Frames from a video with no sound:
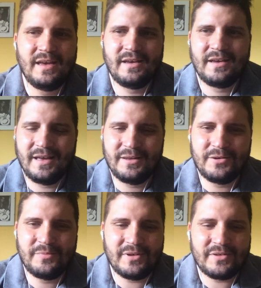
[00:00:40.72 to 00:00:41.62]

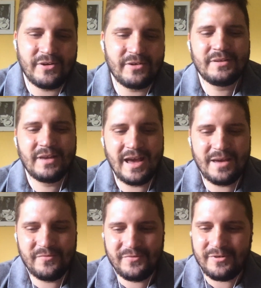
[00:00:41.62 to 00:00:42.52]
Hello, Piotr.
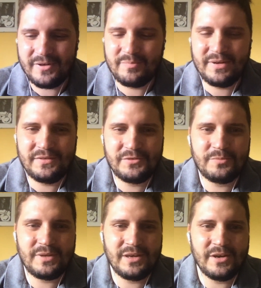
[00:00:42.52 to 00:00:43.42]
I'm very pleased to
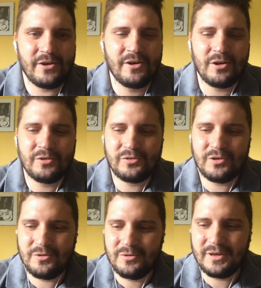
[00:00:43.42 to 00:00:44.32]
be here
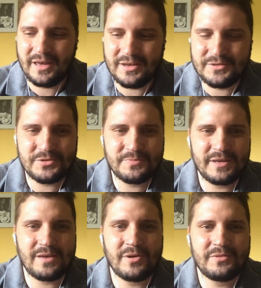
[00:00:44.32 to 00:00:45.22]
also to
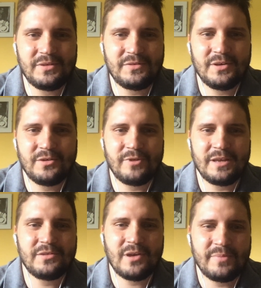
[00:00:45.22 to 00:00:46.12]
speak about this
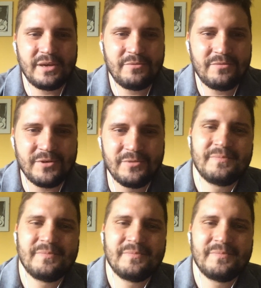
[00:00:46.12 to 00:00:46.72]
great topic with you.